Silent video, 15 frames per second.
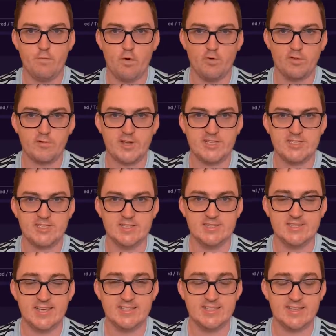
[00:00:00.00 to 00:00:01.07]
for the rest of
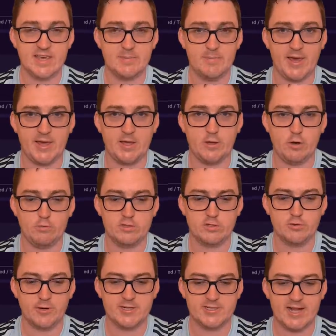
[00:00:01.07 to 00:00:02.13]
the season, get back in goal
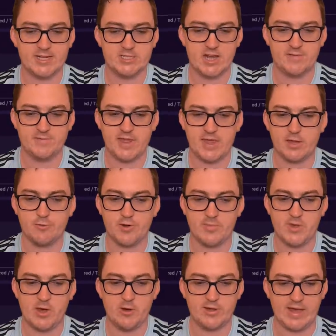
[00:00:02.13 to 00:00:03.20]
scoring touch after that
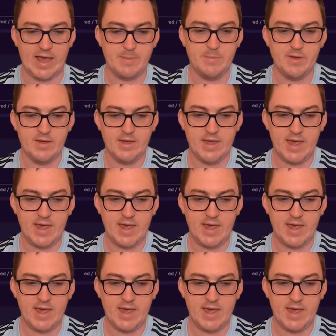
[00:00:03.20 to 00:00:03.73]
Gremio game,